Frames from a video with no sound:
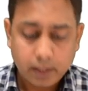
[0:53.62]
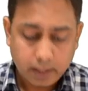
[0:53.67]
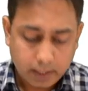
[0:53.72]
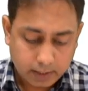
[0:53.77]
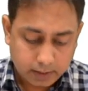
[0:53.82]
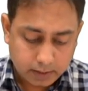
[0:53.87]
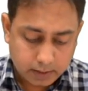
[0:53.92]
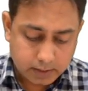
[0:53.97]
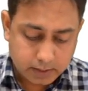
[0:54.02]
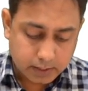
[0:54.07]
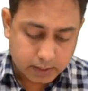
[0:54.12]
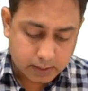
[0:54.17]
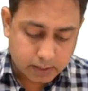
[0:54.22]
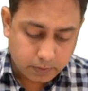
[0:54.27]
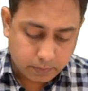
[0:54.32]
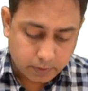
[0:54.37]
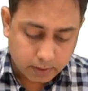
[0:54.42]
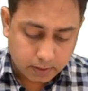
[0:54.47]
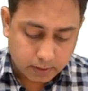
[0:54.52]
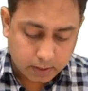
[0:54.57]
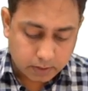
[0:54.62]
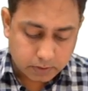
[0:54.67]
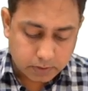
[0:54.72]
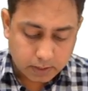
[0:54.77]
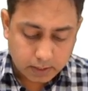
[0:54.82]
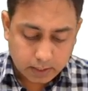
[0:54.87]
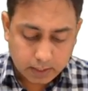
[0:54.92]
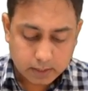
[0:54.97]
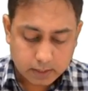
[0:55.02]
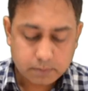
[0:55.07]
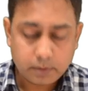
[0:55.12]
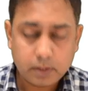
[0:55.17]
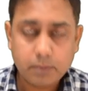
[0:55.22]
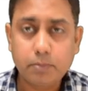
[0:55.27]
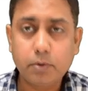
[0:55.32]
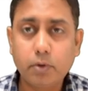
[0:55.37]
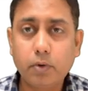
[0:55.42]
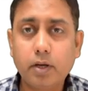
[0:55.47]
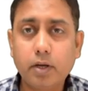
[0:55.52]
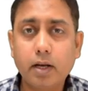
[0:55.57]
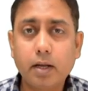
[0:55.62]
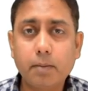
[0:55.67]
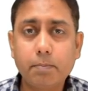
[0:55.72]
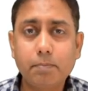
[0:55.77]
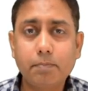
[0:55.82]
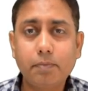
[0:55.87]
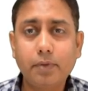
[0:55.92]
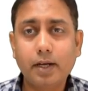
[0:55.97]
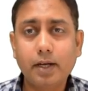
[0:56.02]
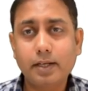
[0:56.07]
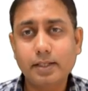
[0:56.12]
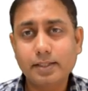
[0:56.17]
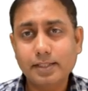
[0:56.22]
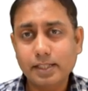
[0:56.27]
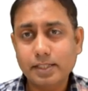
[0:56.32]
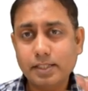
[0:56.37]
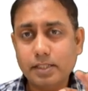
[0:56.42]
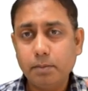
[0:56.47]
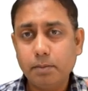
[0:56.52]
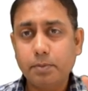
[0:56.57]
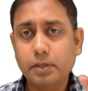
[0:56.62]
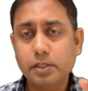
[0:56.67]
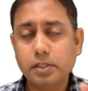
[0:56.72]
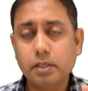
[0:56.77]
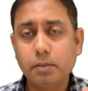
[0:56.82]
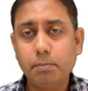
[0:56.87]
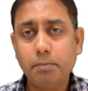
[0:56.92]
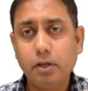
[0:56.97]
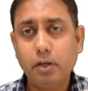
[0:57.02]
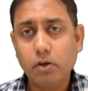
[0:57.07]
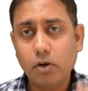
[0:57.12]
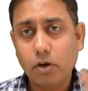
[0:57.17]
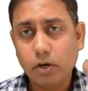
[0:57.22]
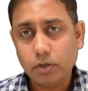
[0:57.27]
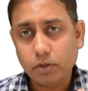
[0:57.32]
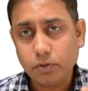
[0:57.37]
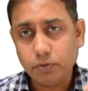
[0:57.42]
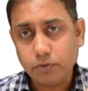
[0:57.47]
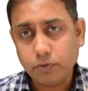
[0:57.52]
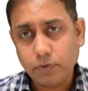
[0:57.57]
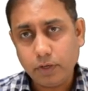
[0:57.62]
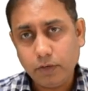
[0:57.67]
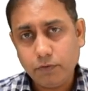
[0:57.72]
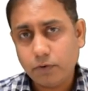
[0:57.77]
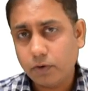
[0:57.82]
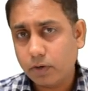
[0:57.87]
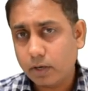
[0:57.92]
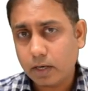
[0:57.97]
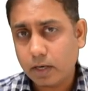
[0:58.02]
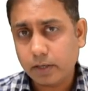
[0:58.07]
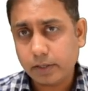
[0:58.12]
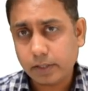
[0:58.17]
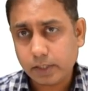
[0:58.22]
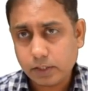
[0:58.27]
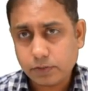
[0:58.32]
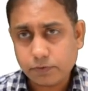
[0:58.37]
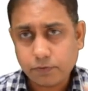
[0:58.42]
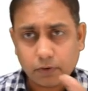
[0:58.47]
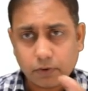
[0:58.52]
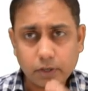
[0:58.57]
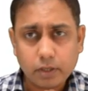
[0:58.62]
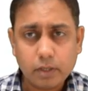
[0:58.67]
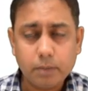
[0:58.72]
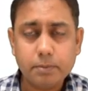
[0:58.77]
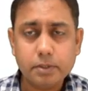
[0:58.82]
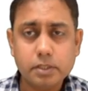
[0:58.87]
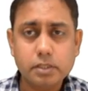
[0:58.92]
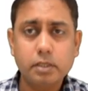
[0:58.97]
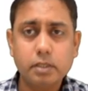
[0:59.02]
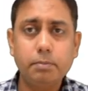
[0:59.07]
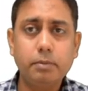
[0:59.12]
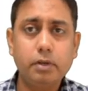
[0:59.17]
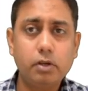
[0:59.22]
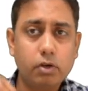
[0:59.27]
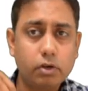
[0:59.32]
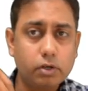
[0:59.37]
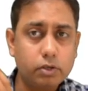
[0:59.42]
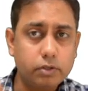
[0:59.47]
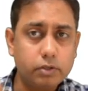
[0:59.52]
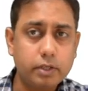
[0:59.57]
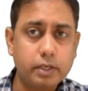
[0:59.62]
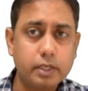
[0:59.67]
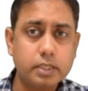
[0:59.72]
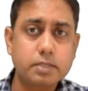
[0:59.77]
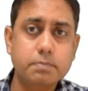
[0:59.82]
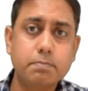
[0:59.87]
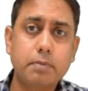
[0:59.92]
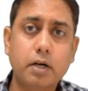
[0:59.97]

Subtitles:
And the 61,000 has been broken up that 60% belong to 3-4 countries, 40% belong to the rest